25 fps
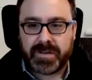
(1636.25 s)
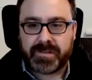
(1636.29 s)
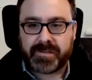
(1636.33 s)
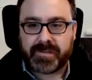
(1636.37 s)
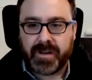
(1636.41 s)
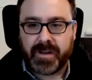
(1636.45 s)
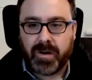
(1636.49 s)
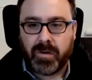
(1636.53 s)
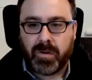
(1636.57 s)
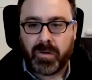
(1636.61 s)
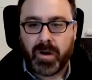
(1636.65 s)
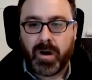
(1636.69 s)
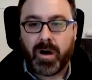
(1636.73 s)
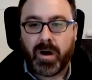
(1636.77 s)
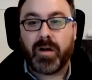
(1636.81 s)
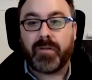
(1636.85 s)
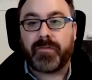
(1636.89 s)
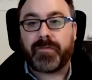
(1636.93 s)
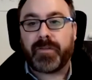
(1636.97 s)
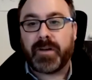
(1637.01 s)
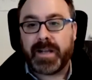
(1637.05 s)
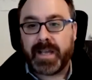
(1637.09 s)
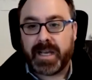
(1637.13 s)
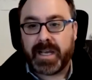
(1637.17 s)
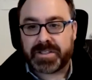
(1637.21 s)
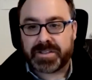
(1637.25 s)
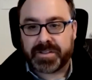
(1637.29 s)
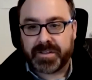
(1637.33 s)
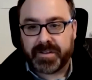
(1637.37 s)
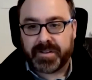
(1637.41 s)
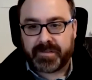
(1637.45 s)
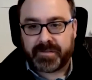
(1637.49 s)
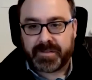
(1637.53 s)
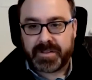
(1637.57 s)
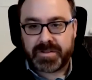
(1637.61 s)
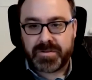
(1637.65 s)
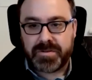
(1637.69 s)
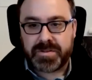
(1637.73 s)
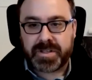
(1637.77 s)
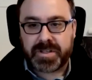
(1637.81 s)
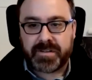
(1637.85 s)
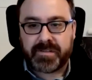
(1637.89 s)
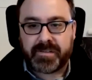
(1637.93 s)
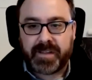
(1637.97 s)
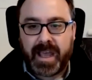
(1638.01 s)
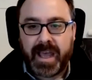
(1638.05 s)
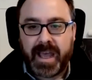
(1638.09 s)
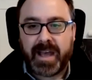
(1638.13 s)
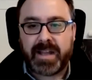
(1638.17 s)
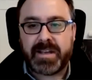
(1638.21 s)
So all financial
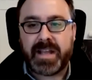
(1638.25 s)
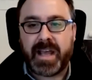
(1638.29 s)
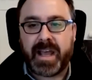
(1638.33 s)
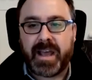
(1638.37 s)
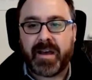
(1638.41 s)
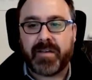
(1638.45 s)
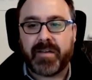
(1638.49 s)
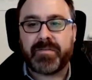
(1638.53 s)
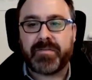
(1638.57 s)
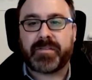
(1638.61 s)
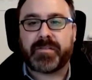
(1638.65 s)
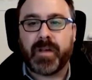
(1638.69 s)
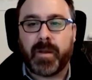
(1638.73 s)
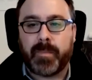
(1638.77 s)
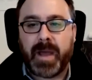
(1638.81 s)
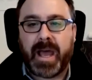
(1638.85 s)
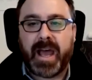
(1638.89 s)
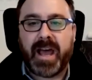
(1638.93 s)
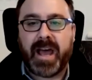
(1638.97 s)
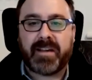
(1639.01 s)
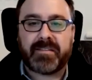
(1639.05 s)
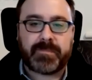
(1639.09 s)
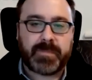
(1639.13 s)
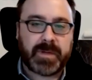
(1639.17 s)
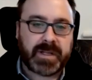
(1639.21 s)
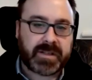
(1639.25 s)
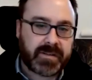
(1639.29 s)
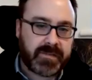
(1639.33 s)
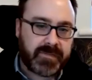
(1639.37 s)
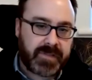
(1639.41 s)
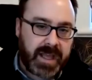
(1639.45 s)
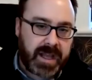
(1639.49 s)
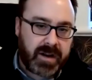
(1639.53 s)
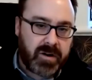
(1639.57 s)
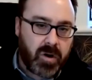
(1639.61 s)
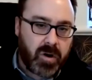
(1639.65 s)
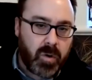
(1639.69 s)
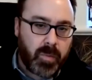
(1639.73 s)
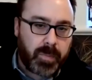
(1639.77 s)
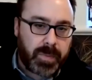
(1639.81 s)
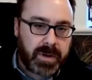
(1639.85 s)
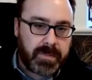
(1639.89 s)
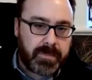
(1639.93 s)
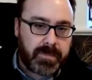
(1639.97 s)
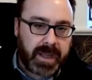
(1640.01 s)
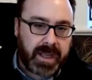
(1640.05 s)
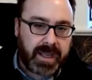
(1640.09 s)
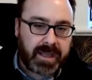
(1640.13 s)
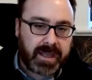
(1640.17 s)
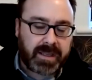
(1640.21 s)
institutions had to have some aspect of that open
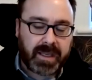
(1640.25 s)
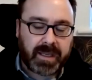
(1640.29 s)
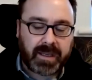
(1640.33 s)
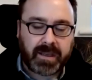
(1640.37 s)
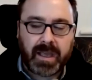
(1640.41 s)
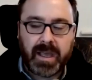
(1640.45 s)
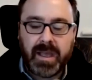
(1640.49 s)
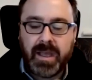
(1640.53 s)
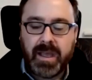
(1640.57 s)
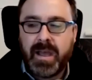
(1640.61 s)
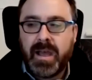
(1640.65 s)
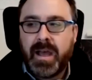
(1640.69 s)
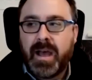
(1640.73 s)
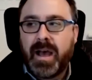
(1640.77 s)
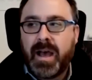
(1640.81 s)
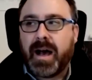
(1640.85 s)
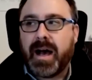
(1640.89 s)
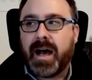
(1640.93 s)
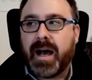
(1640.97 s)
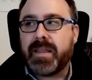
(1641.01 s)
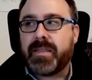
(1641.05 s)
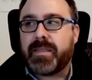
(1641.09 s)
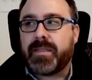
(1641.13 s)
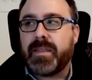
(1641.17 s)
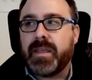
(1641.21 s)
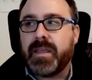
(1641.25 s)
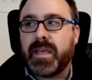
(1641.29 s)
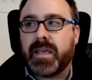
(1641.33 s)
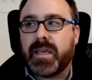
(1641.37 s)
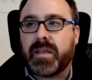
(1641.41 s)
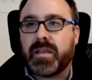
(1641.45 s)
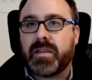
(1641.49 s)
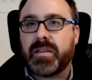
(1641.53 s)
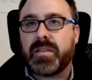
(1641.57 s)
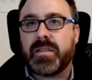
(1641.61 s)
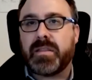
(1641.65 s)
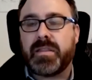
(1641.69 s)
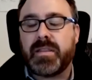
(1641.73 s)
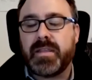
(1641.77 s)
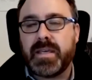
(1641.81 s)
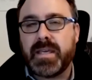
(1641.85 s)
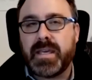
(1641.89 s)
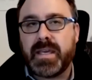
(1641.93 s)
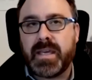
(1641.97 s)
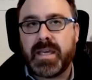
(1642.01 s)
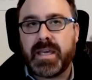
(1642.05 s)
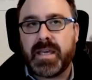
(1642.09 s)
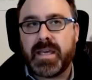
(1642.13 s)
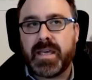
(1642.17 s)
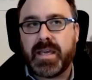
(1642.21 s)
banking. I think
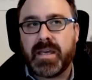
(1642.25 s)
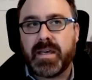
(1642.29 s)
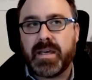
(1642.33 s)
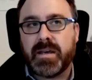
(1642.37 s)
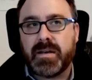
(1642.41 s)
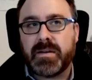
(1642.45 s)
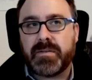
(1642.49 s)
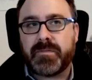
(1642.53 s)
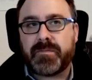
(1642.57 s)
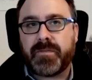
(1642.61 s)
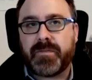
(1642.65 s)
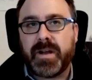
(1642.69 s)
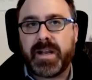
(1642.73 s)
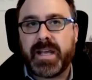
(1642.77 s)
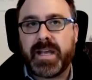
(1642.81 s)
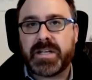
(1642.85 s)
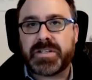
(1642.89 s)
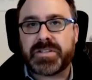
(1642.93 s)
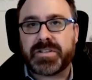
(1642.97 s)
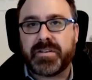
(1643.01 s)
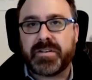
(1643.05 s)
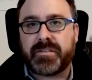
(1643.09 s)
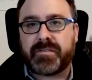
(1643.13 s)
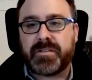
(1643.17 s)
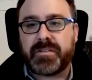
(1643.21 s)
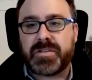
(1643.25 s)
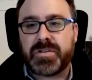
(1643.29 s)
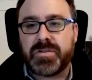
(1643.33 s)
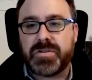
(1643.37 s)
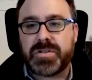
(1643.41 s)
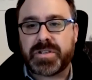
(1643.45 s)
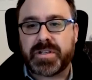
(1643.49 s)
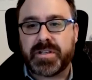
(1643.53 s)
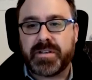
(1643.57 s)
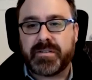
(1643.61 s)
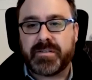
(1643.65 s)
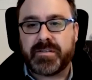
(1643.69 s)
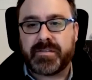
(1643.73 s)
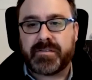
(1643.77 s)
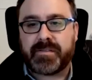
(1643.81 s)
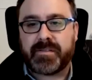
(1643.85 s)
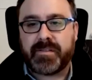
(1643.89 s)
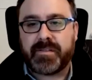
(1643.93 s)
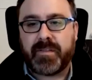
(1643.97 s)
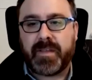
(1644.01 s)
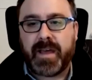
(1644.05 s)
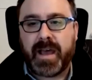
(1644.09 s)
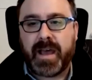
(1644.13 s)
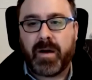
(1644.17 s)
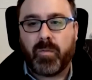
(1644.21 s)
the financial institutions
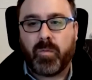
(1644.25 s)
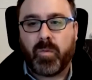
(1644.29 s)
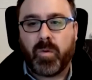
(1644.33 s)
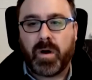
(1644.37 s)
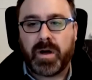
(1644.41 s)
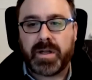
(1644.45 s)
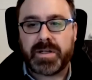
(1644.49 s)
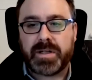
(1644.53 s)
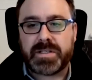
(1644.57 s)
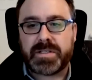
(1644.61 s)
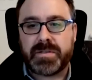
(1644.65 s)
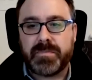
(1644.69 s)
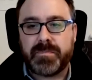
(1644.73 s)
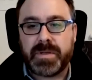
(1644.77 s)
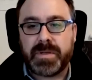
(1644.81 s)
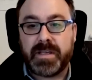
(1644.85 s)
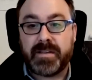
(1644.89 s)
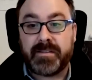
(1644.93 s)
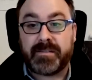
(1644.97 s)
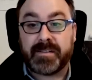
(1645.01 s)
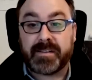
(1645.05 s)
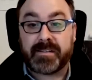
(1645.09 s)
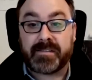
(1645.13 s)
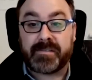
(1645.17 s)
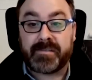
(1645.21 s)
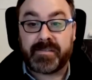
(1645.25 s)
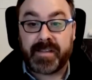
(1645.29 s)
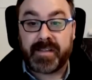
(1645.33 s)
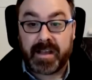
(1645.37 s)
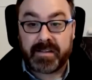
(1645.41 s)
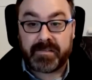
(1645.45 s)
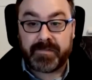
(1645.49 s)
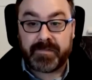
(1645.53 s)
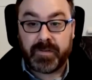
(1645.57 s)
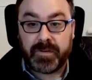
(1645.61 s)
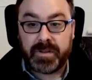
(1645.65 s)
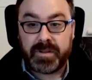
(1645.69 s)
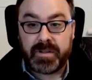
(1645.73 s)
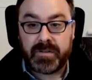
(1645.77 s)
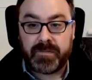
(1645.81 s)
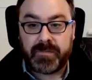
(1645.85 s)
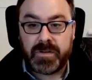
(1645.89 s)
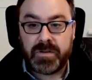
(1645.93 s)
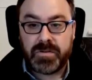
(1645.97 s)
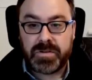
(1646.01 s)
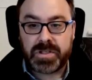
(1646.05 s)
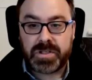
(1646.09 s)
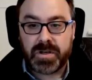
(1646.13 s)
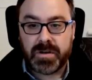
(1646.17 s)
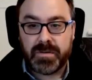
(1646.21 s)
that want to be successful in the
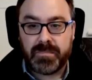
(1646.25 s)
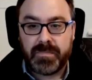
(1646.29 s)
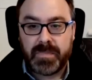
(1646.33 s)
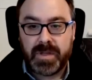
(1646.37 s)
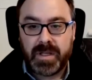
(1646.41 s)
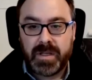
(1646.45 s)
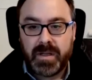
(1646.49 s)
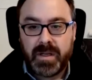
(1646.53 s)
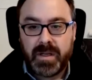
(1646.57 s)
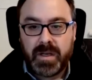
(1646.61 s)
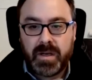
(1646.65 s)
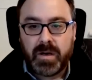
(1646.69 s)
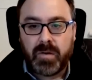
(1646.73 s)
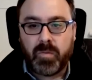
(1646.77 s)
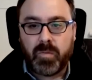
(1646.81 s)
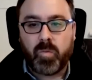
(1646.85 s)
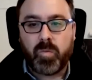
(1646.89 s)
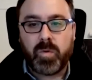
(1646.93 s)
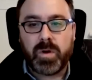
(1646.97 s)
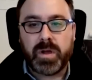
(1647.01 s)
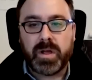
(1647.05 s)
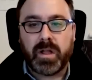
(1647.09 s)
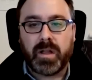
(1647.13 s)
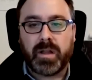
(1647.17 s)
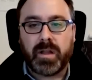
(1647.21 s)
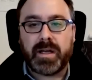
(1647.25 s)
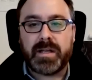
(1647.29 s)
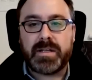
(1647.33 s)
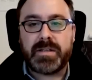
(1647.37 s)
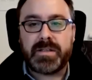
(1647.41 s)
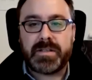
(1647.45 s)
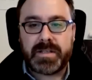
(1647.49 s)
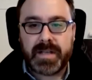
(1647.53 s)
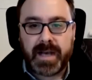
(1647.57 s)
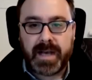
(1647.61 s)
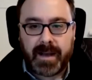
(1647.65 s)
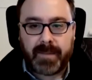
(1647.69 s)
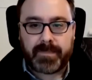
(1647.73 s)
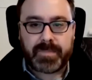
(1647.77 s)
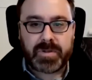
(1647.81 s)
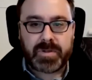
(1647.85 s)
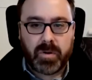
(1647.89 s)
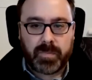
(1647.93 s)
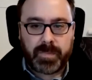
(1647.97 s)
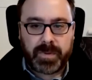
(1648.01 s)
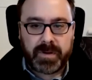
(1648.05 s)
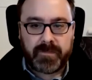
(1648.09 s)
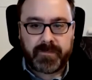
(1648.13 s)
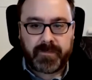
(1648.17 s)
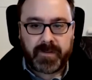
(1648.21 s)
future will adopt
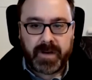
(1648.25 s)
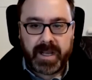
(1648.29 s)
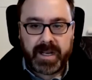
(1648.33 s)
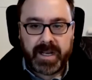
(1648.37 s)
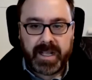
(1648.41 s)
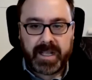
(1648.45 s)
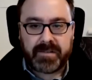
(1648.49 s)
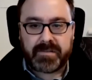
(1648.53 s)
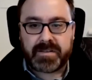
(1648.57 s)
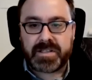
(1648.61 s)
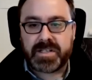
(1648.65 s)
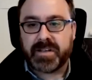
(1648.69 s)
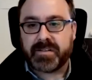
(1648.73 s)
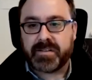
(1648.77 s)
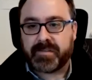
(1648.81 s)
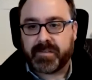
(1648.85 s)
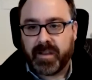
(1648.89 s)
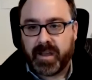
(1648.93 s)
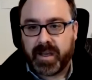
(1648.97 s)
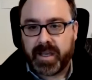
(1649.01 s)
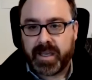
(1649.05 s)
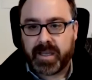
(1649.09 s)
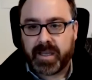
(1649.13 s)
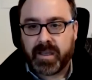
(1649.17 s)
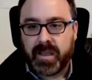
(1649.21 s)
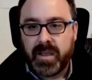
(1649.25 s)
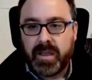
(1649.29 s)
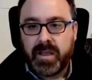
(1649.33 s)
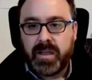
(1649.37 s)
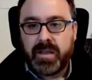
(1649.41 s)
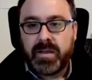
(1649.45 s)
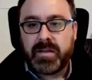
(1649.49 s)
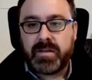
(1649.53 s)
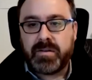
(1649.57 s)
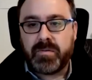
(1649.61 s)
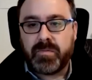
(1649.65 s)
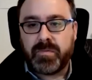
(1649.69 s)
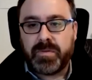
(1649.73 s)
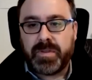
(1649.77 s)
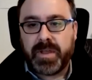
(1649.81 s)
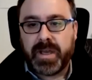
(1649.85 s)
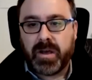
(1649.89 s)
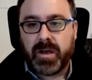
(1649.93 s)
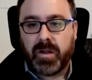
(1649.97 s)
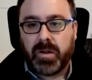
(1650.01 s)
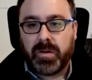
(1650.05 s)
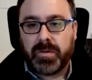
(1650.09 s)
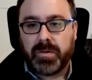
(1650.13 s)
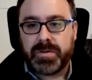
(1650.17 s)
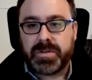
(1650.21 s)
open finance, just like
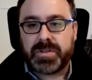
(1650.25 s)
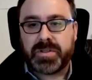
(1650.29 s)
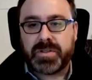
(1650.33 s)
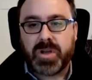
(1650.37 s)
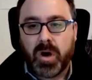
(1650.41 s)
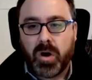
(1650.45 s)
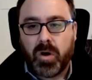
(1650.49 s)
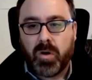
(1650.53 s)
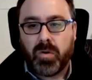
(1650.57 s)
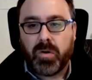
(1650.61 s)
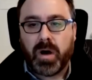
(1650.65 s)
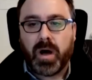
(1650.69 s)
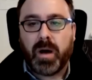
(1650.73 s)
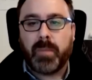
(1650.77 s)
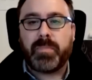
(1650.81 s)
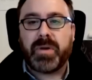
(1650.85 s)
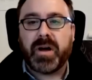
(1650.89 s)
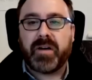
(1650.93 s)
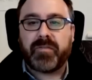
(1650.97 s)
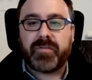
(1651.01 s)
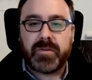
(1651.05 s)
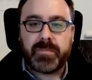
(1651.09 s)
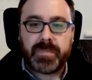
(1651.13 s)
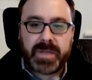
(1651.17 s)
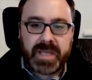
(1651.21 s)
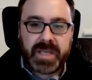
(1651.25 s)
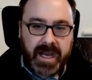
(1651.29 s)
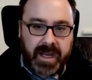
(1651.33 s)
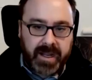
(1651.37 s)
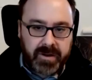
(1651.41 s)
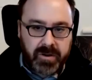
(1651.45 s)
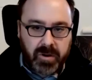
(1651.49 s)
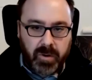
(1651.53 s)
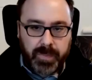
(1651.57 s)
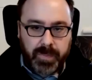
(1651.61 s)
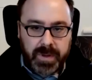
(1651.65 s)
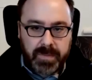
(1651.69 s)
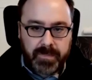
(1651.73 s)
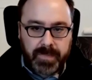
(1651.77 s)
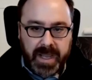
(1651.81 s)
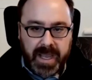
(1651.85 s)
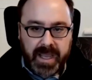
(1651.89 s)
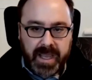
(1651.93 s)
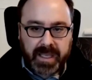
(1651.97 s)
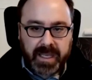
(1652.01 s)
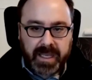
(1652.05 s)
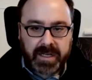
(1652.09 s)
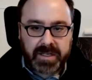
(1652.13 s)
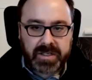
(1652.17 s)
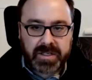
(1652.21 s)
they'll go above and beyond open
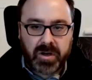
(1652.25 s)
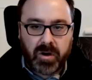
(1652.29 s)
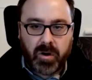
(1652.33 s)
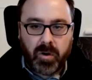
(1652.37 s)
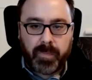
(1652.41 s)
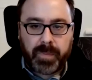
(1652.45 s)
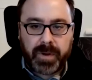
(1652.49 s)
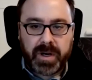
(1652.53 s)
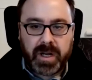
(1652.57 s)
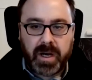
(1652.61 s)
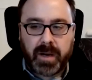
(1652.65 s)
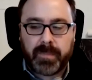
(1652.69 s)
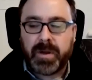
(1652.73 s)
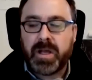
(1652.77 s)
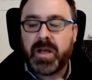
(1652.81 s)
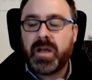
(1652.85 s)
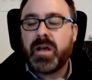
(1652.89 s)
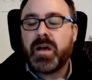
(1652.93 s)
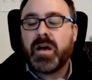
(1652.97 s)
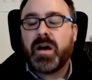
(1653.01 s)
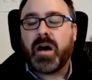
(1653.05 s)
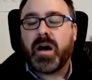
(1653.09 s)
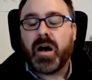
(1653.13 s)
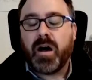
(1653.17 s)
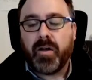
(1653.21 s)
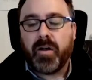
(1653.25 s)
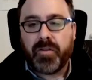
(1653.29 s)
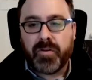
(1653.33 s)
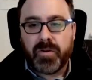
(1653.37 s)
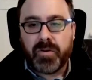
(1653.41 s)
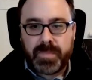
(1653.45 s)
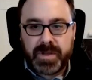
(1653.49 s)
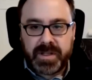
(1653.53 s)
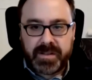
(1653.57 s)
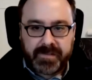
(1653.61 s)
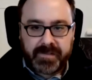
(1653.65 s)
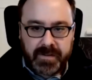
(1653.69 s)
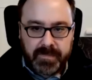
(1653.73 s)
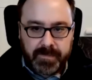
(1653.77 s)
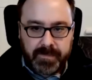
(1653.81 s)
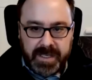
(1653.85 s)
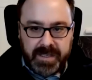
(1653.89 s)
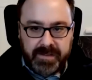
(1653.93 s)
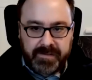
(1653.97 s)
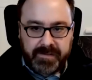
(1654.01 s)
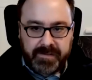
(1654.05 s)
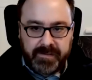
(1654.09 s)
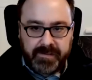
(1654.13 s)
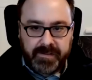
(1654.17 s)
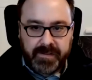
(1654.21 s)
banking to open up other bits and
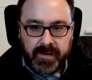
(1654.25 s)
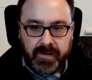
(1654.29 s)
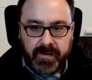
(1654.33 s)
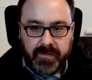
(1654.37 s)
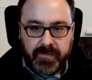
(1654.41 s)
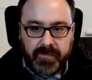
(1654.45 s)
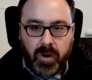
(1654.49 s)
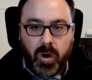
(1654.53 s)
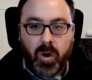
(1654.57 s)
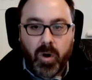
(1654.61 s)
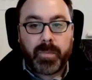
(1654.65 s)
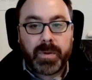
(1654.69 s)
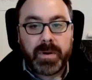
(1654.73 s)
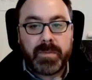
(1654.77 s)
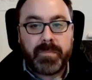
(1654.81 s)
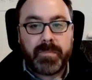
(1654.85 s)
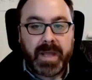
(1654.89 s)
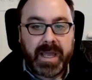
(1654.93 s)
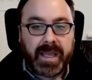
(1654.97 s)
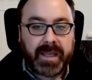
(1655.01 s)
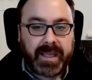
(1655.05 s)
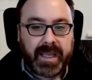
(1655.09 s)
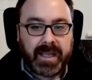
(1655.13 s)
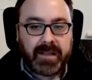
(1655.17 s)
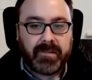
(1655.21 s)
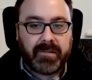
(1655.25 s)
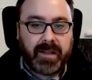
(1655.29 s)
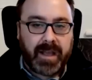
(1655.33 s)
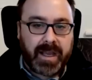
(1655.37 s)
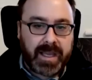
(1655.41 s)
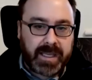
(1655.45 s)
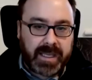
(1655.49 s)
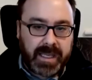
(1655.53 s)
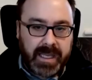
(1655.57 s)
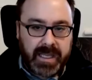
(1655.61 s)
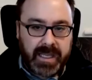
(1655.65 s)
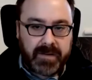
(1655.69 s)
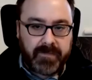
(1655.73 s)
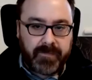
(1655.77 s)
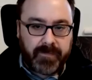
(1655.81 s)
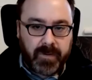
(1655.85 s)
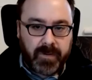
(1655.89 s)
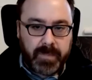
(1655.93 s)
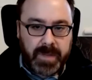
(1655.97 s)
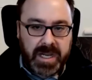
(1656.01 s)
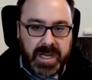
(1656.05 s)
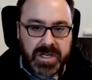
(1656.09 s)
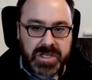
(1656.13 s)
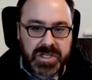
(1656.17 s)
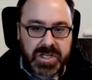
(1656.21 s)
pieces of open banking like
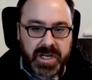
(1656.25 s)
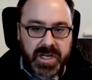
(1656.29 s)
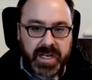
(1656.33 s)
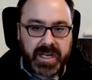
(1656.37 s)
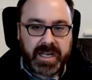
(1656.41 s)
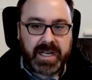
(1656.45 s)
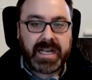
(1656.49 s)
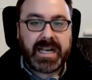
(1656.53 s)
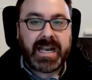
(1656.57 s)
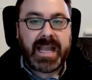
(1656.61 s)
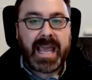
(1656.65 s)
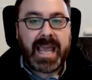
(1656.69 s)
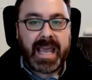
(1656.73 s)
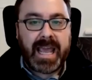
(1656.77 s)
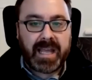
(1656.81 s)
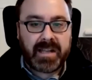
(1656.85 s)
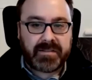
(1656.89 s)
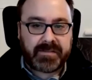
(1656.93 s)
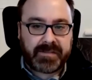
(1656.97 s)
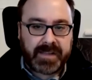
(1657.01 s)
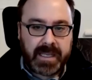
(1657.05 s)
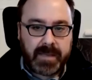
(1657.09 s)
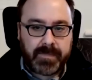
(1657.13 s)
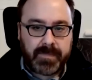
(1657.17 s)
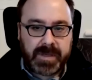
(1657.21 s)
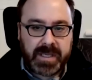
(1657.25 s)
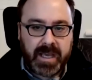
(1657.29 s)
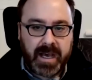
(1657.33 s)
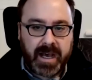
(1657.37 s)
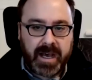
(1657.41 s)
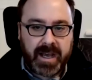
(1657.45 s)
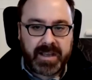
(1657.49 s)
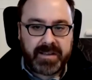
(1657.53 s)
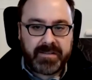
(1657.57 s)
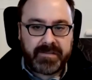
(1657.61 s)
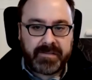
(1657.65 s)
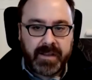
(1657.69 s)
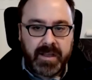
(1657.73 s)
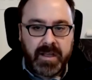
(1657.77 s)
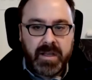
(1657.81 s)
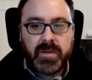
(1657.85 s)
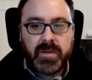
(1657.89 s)
information and enhanced APIs.